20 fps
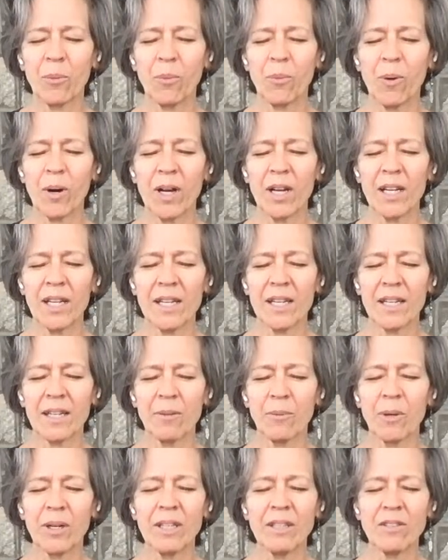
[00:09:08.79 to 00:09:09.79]
what
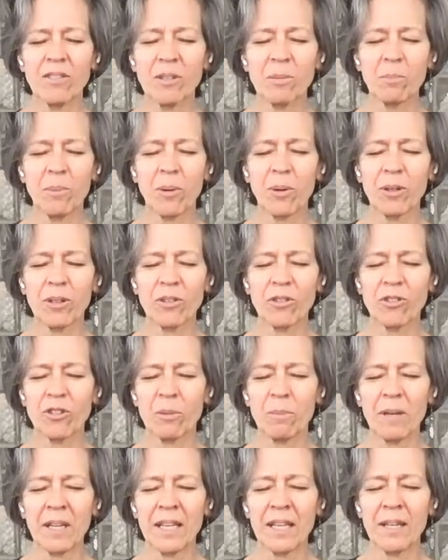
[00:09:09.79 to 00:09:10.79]
is important
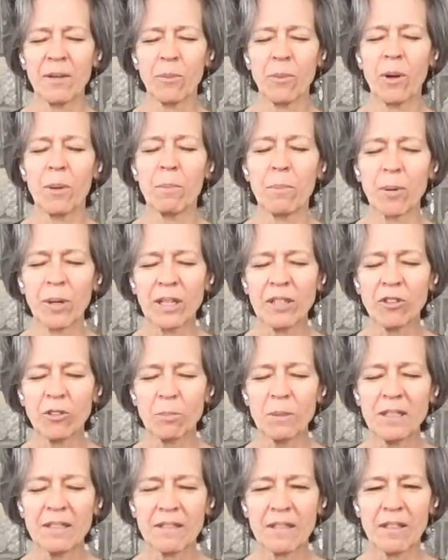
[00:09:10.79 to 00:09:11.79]
to me, what
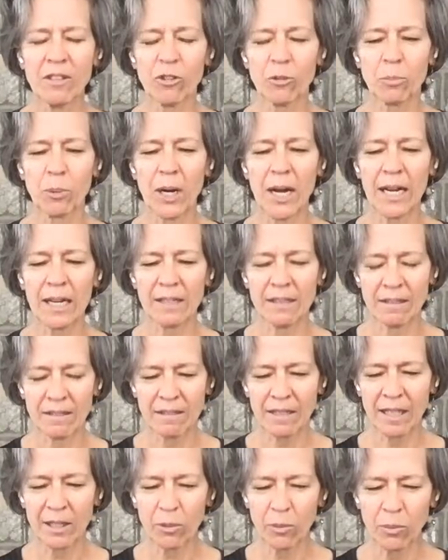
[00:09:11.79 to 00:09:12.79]
brings me to this
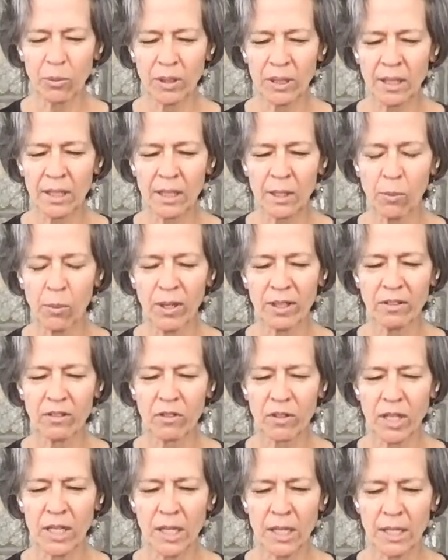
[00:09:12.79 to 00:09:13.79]
practice, like really
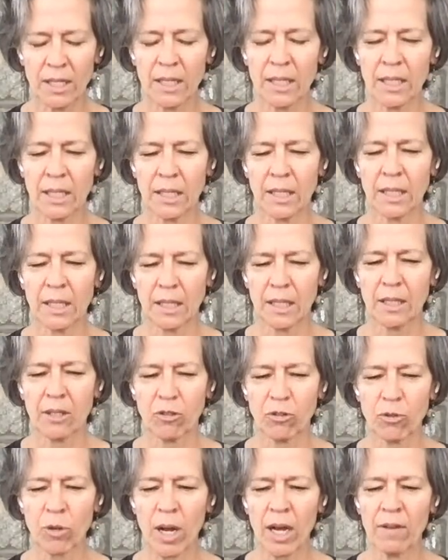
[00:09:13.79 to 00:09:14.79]
what's the
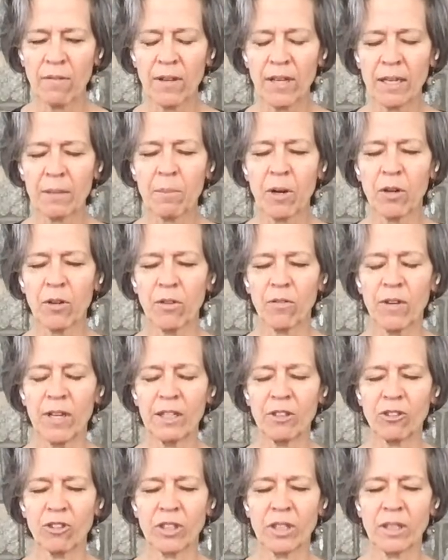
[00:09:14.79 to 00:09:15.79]
driving
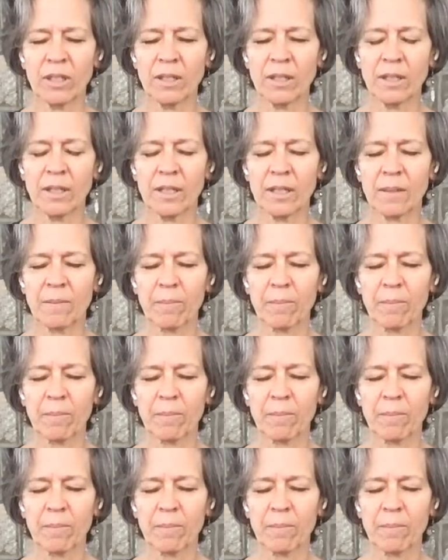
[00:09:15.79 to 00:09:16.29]
motivation.